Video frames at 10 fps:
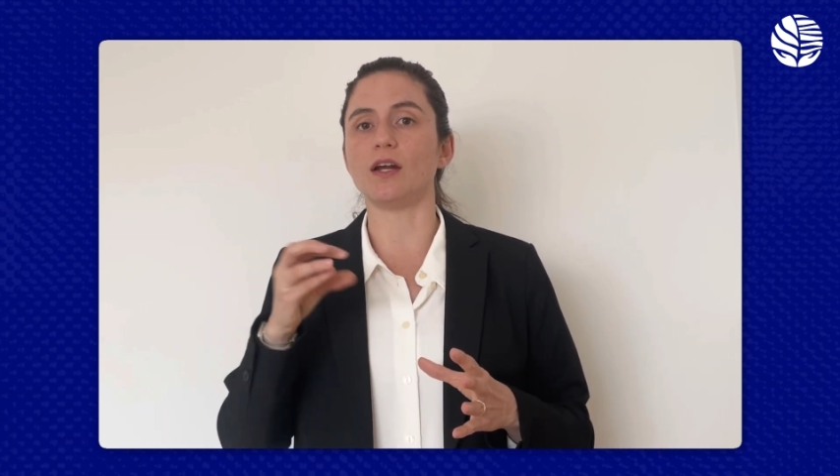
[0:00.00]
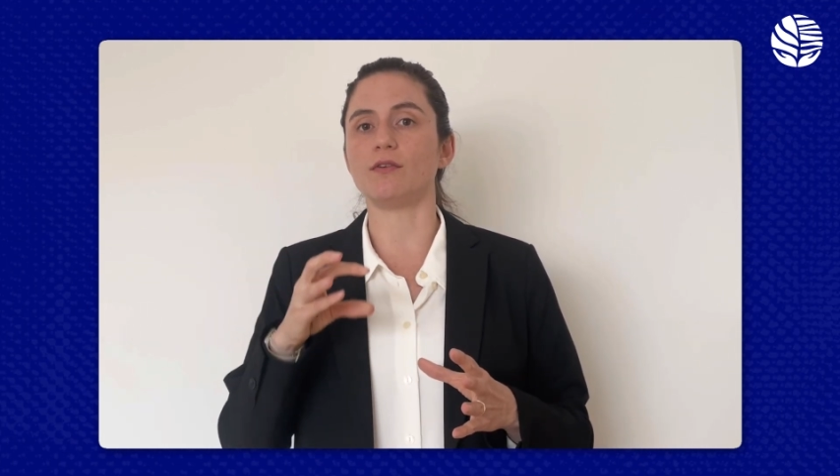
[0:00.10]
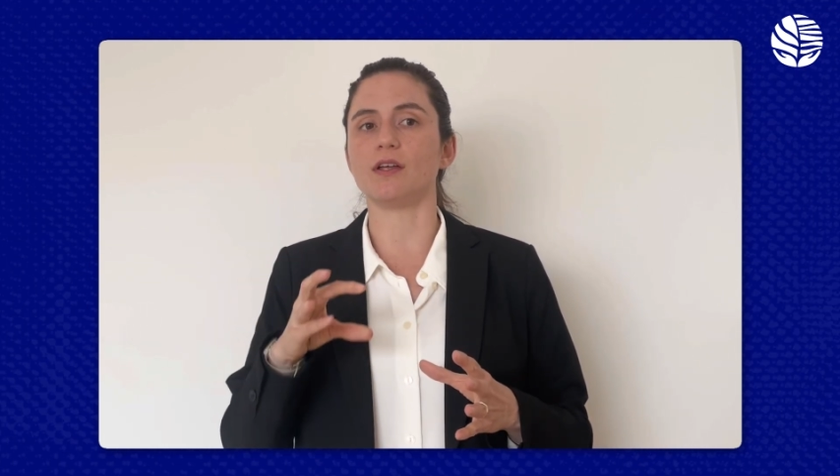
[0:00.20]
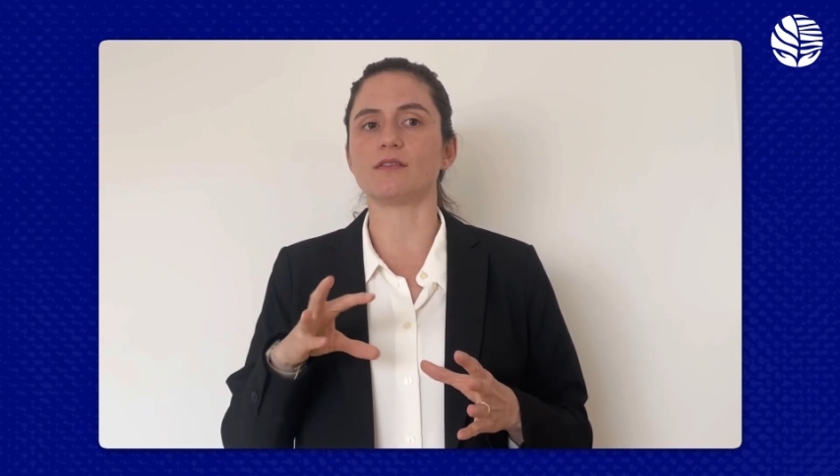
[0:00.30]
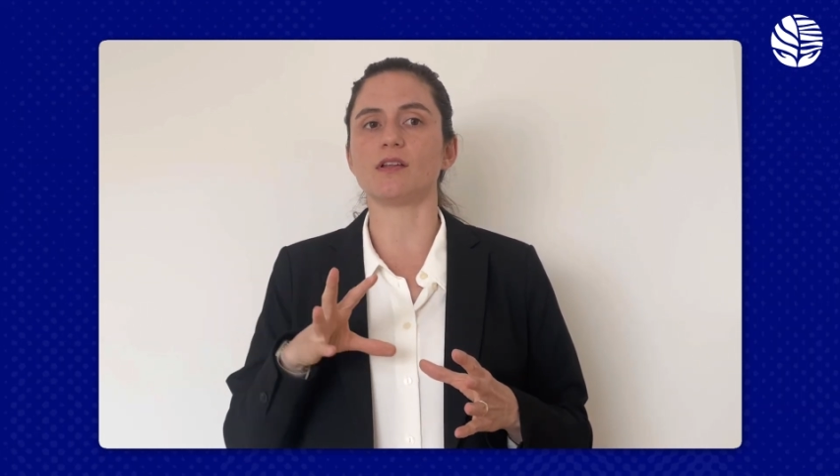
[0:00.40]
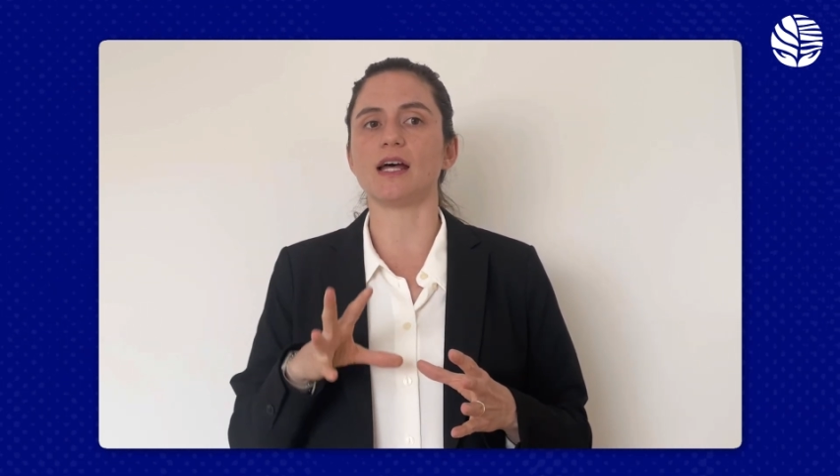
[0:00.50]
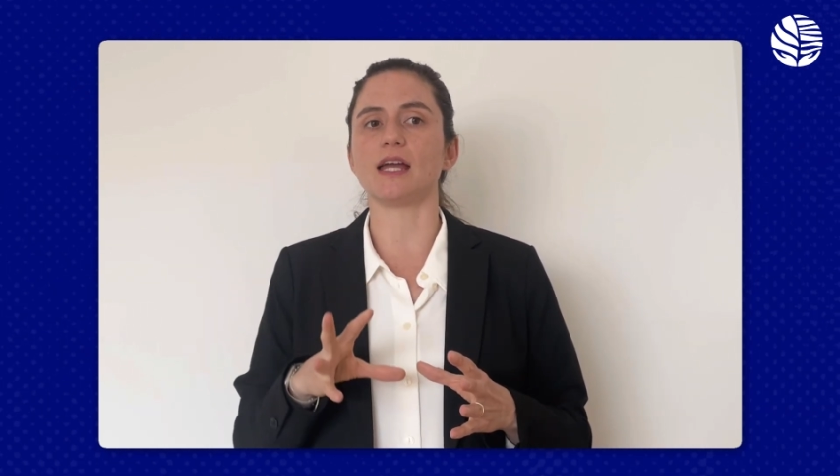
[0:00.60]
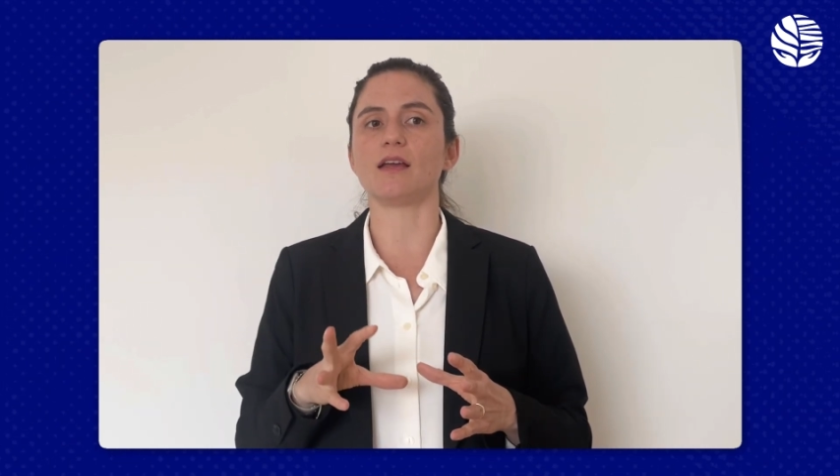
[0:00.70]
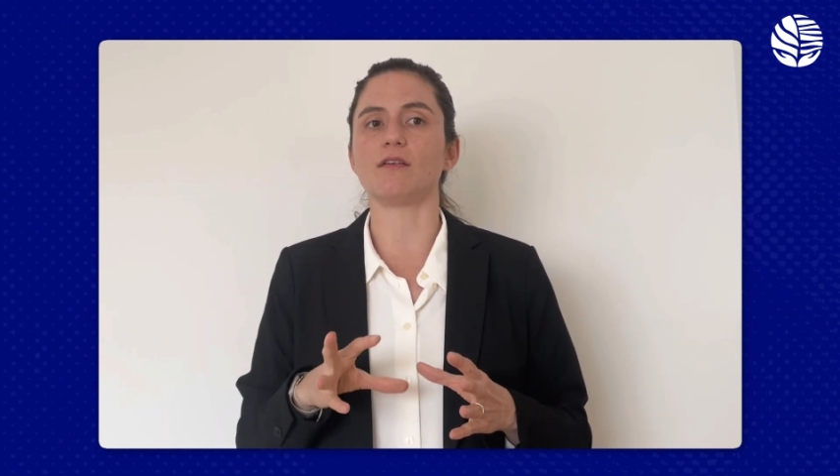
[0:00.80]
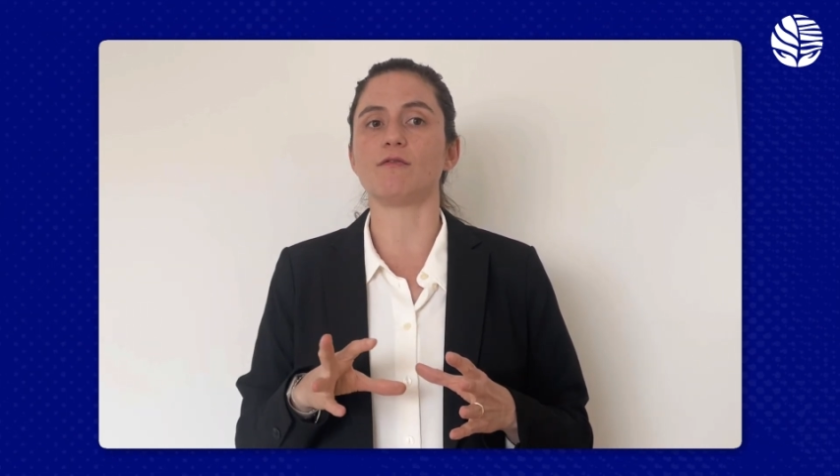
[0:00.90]
areas
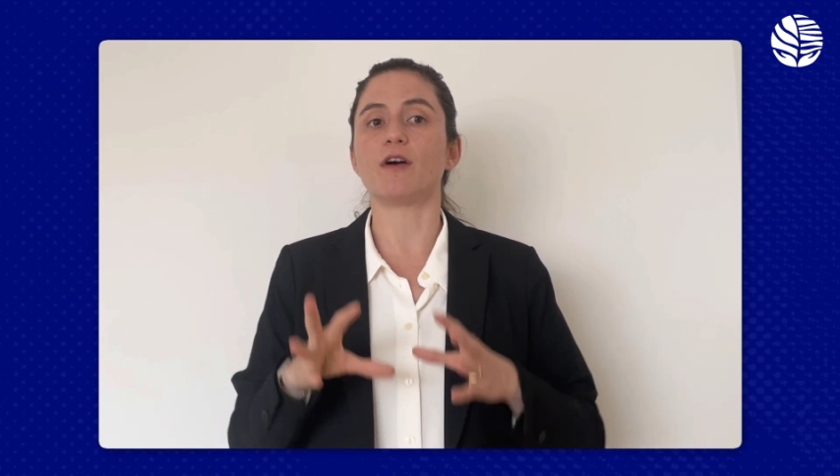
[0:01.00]
like